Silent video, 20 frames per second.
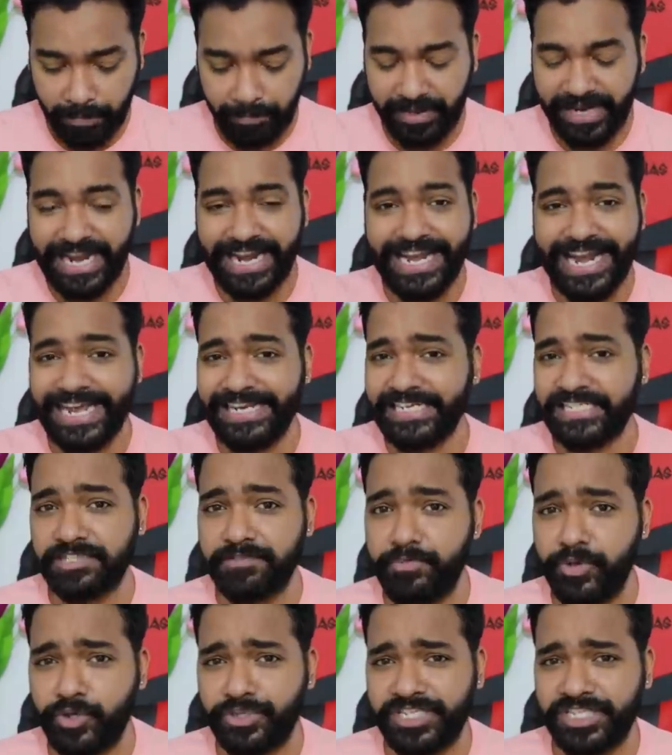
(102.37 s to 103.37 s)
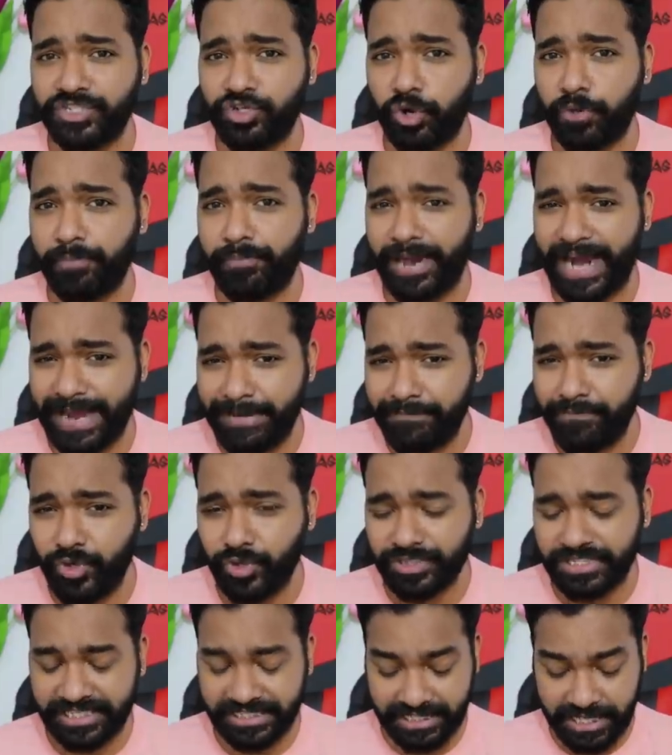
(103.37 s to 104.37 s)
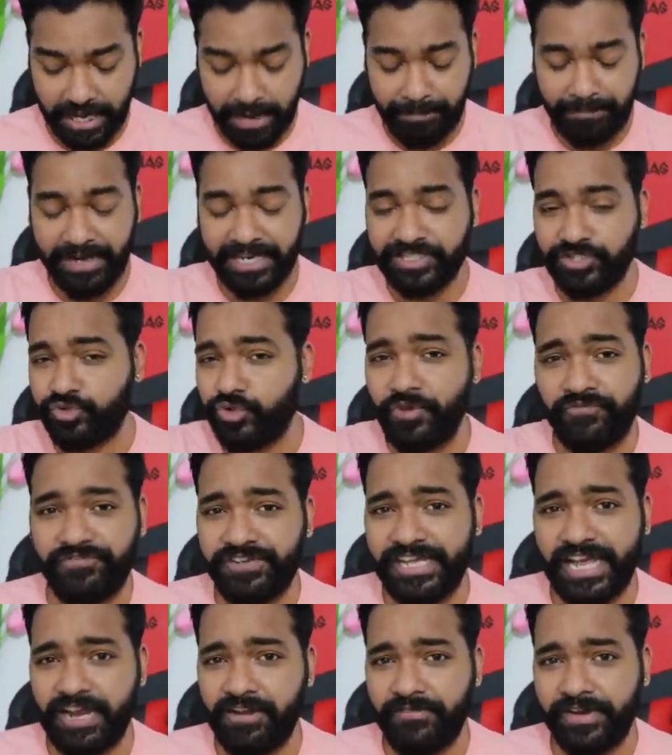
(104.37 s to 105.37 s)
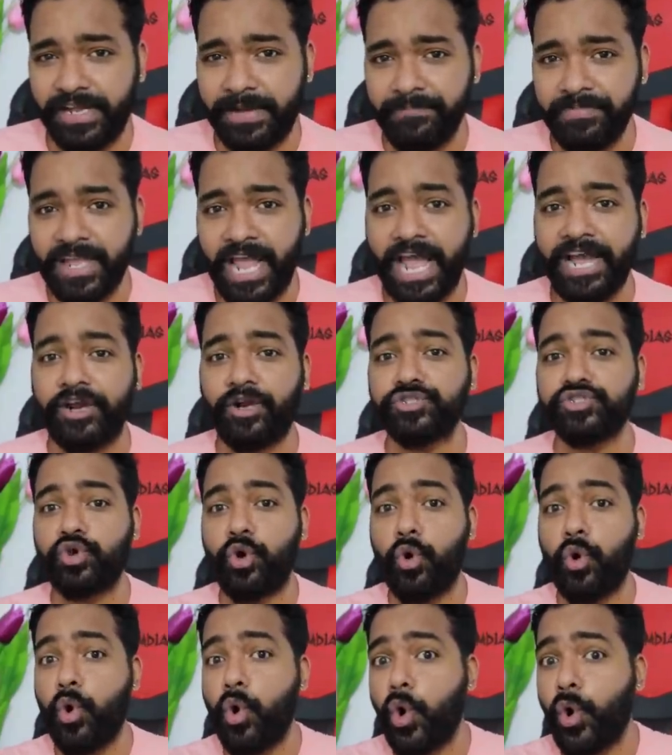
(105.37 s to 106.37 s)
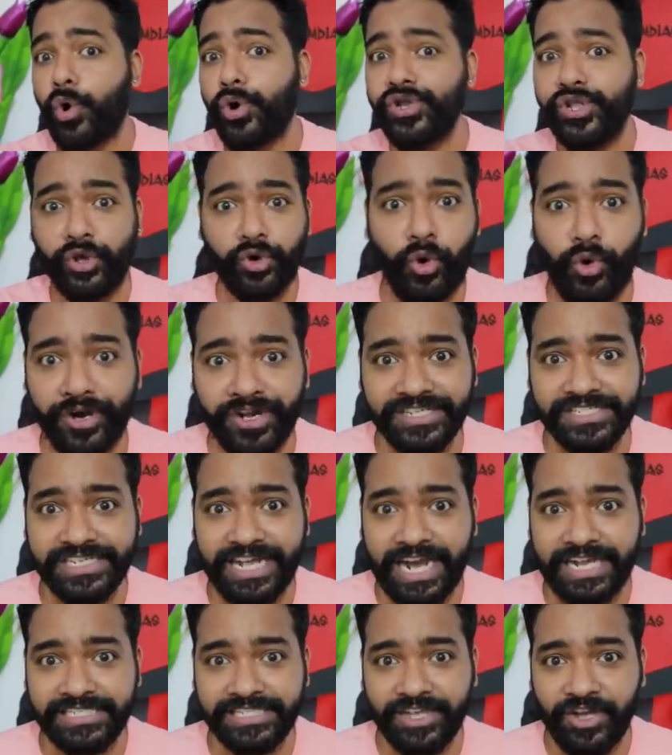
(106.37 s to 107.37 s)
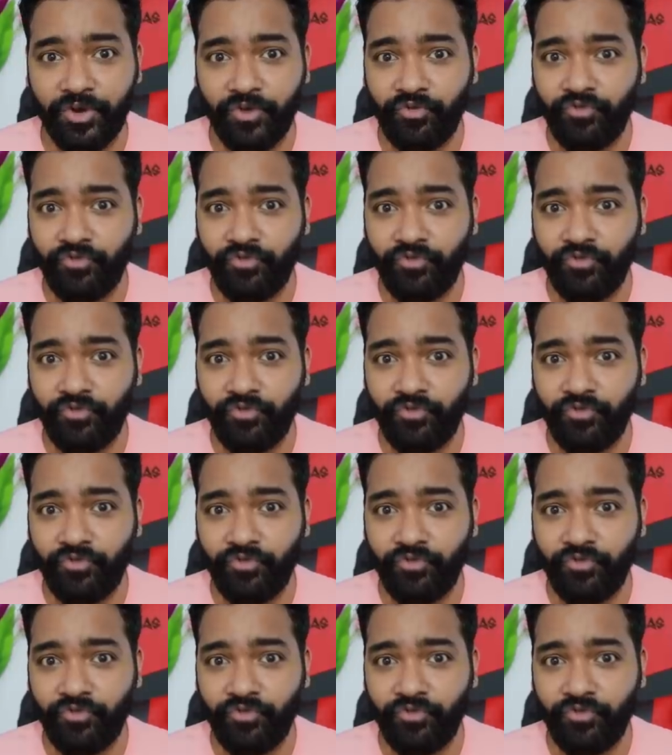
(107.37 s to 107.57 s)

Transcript: Pinna latest musics on Prime Music, pinna swift delivery across all your orders, guys.